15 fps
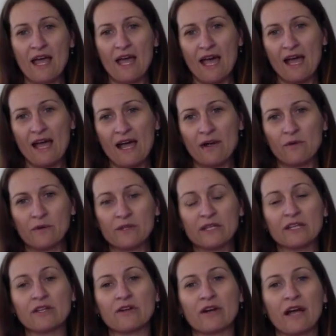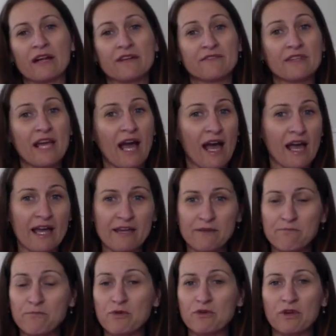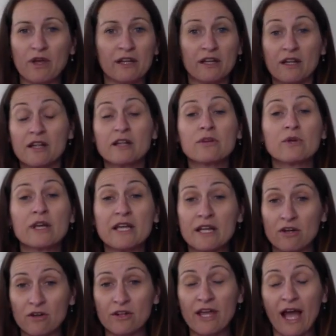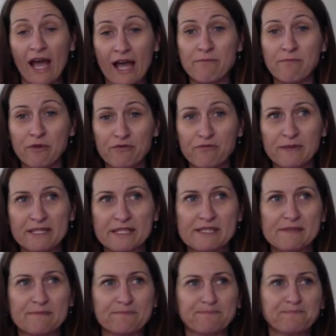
how kind of the and looking at all the eye movements.